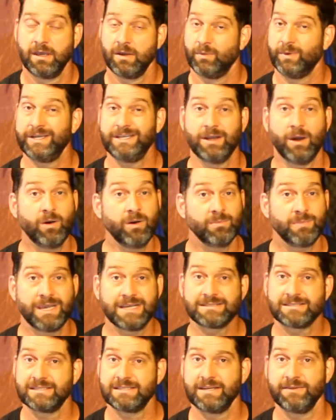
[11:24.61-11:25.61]
We know it
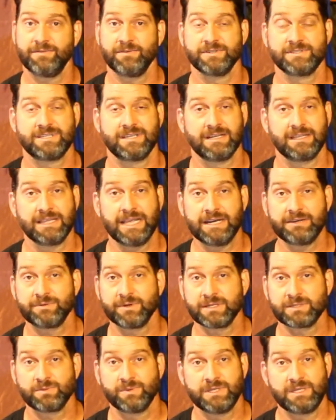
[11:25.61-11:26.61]
makes a difference in
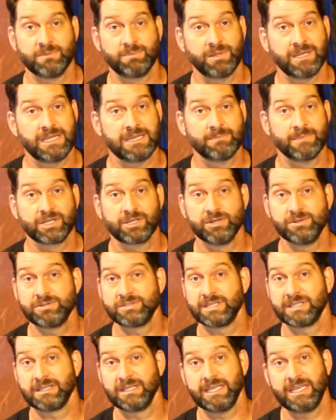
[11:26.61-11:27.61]
electrics when you play them
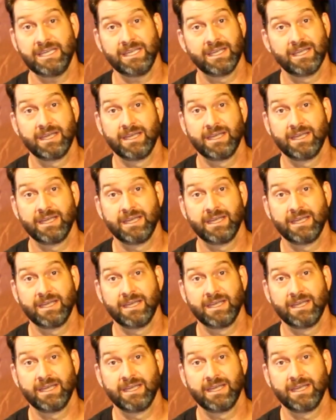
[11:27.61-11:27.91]
acoustically.